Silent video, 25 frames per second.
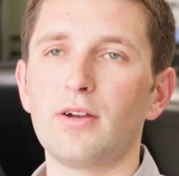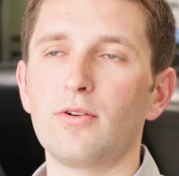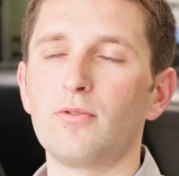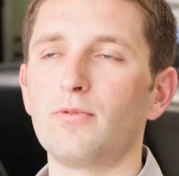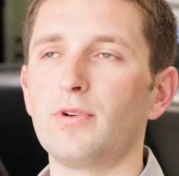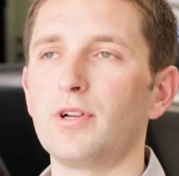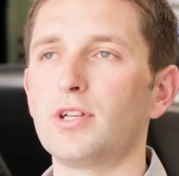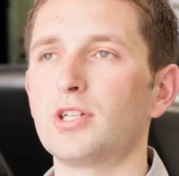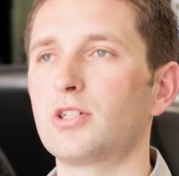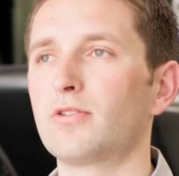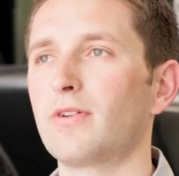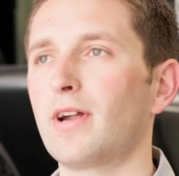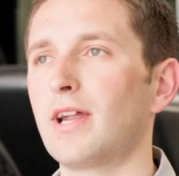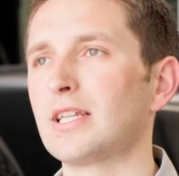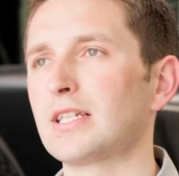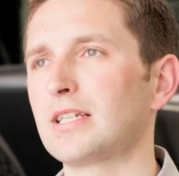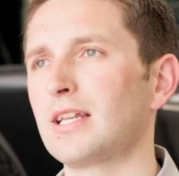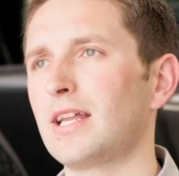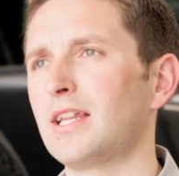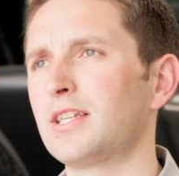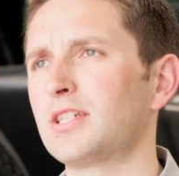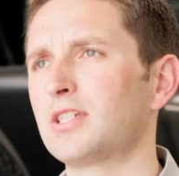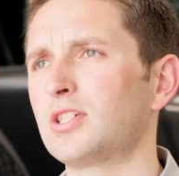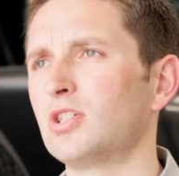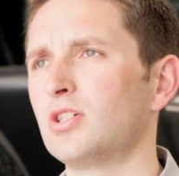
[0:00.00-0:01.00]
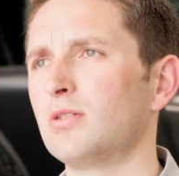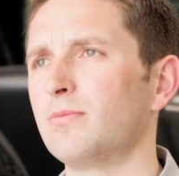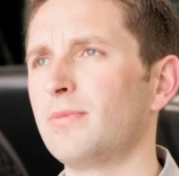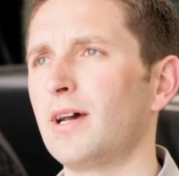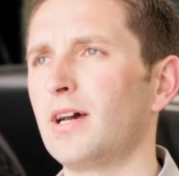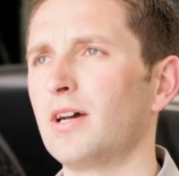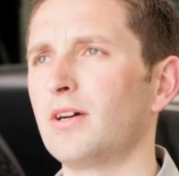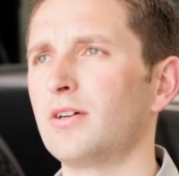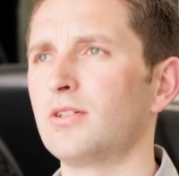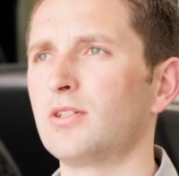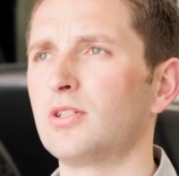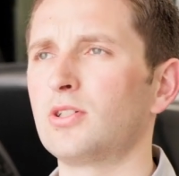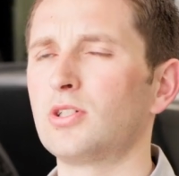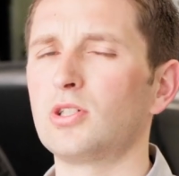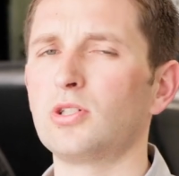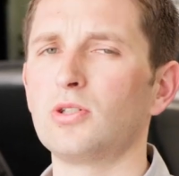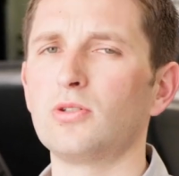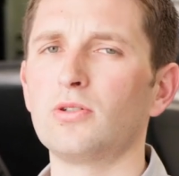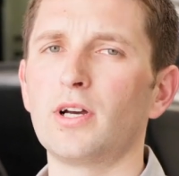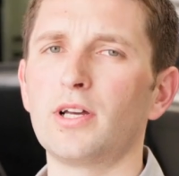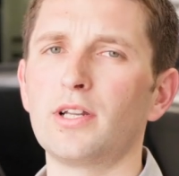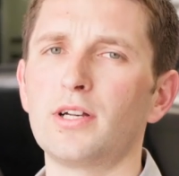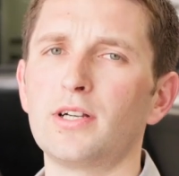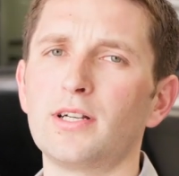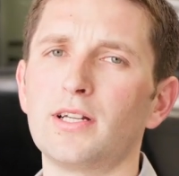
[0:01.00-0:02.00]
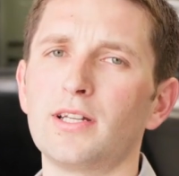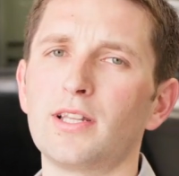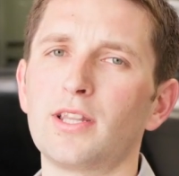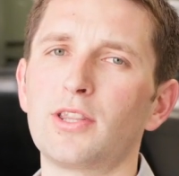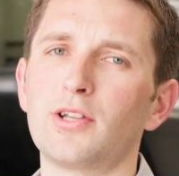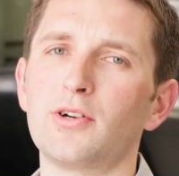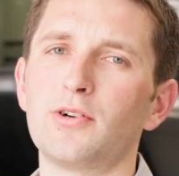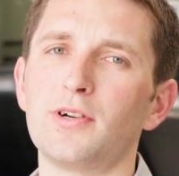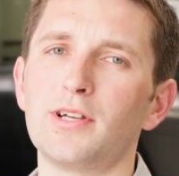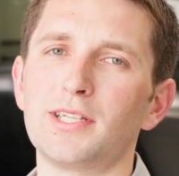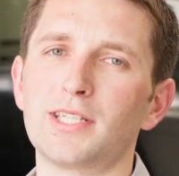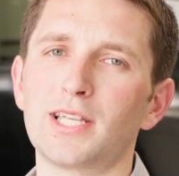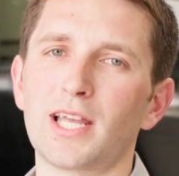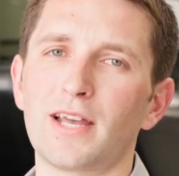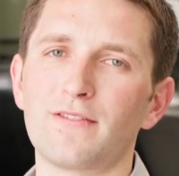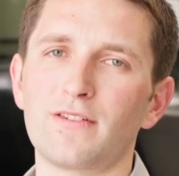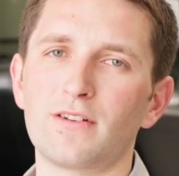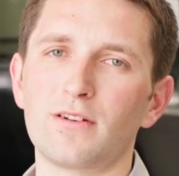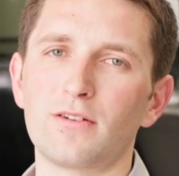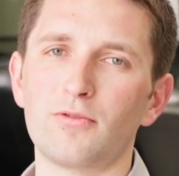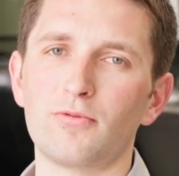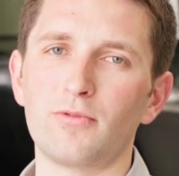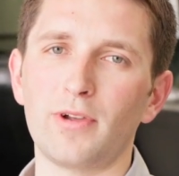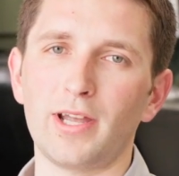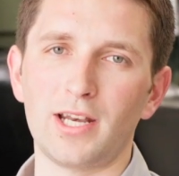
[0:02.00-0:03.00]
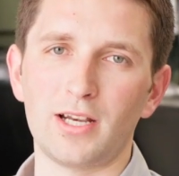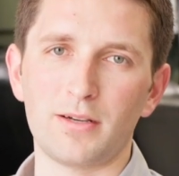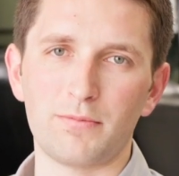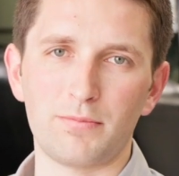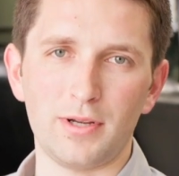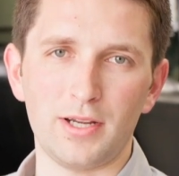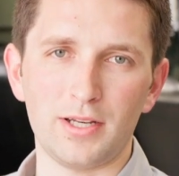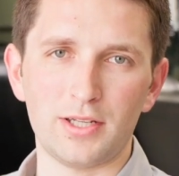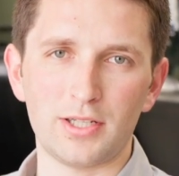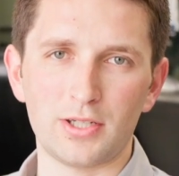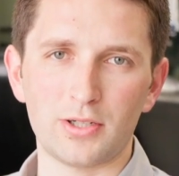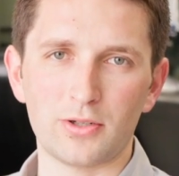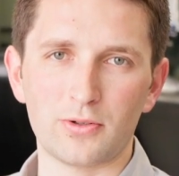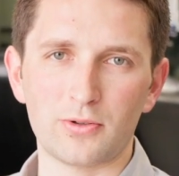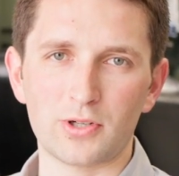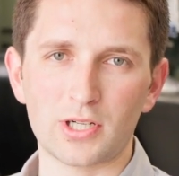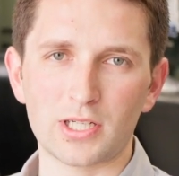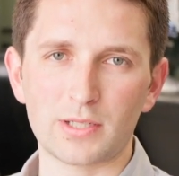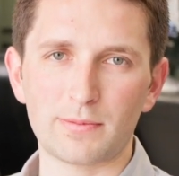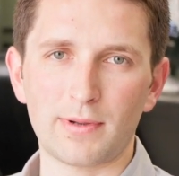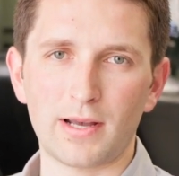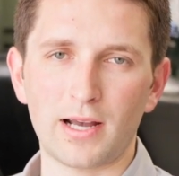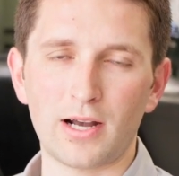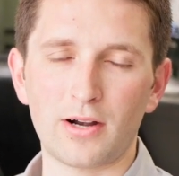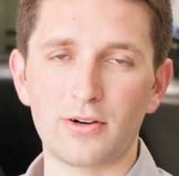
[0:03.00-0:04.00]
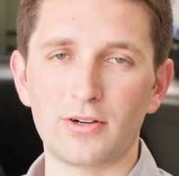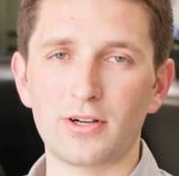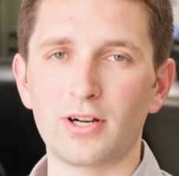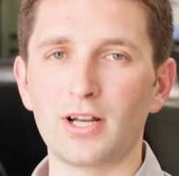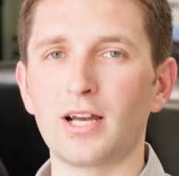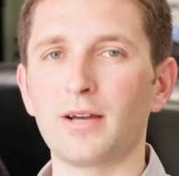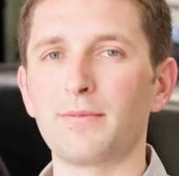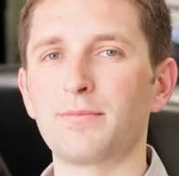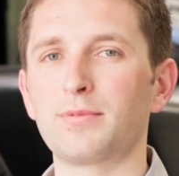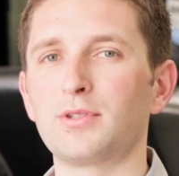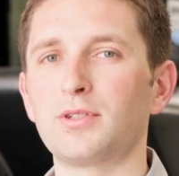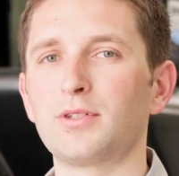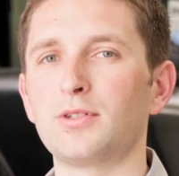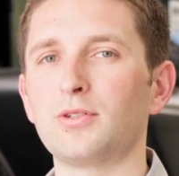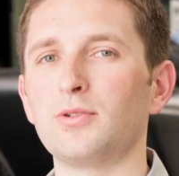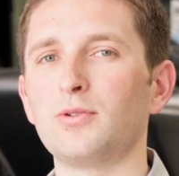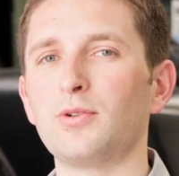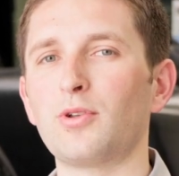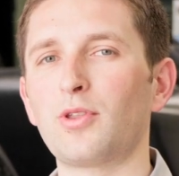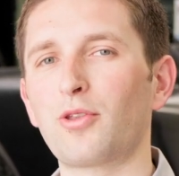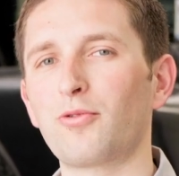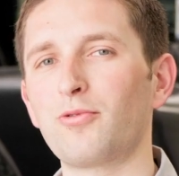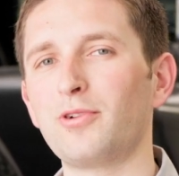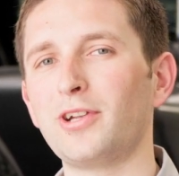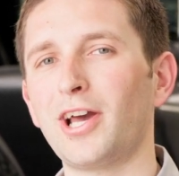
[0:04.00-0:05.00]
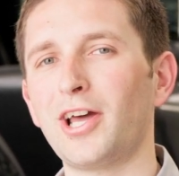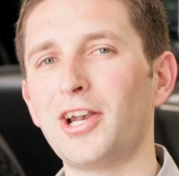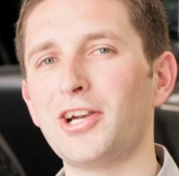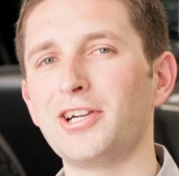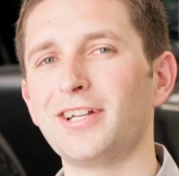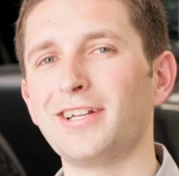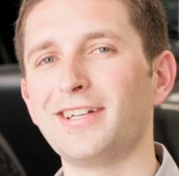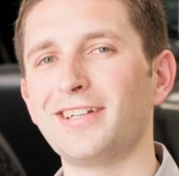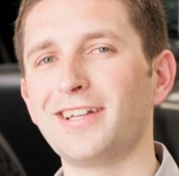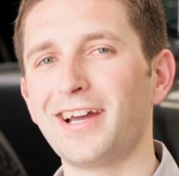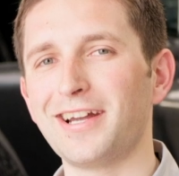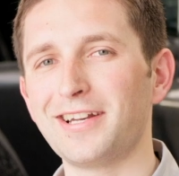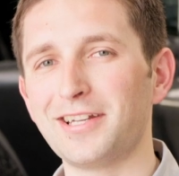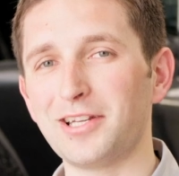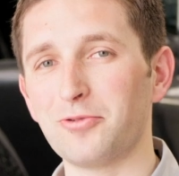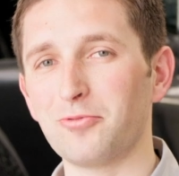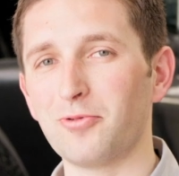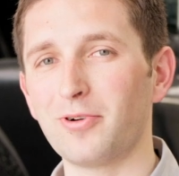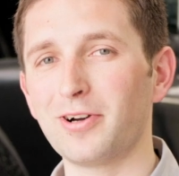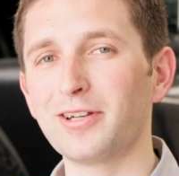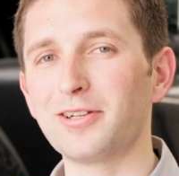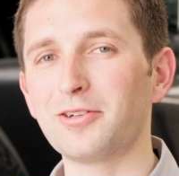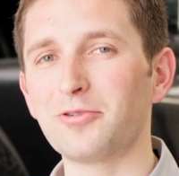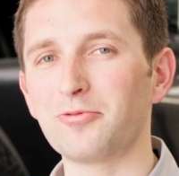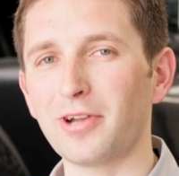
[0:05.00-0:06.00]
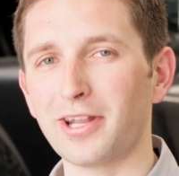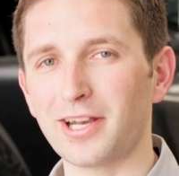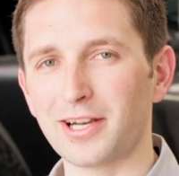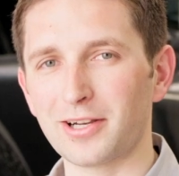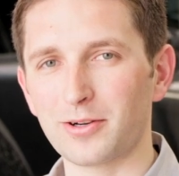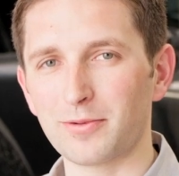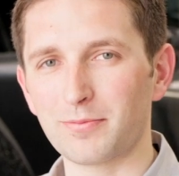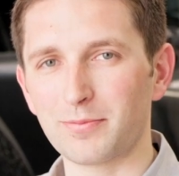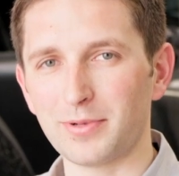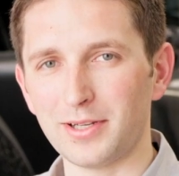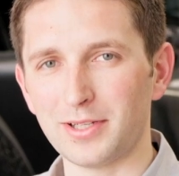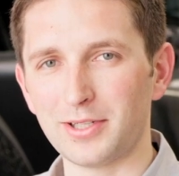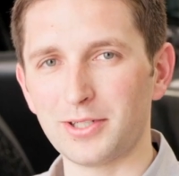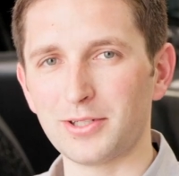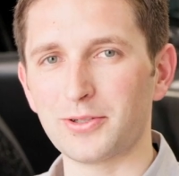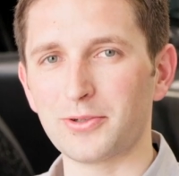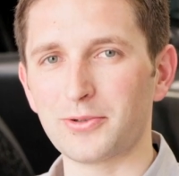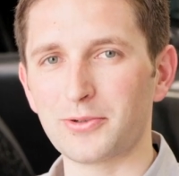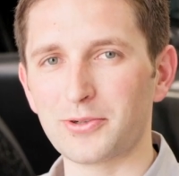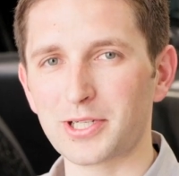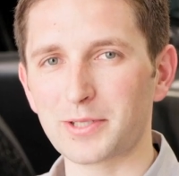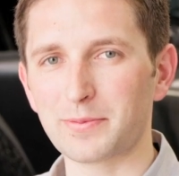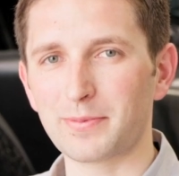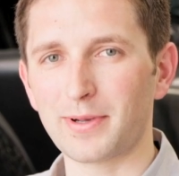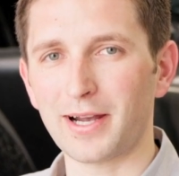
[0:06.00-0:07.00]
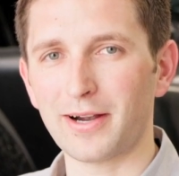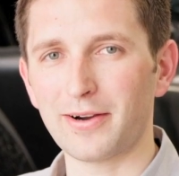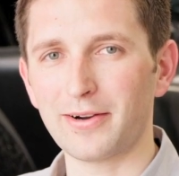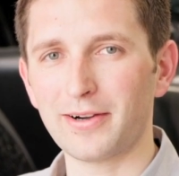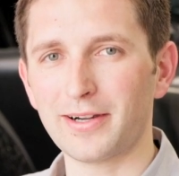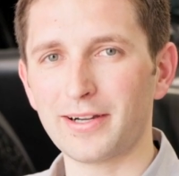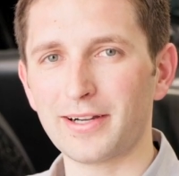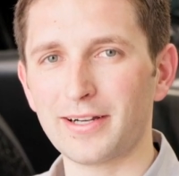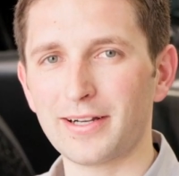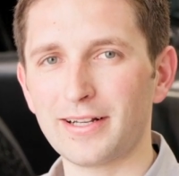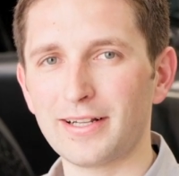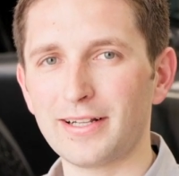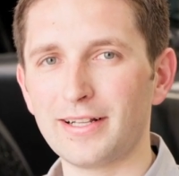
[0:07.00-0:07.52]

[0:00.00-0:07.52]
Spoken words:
which translates to about 237 rated PTO horsepower up to 391 rated PTO horsepower.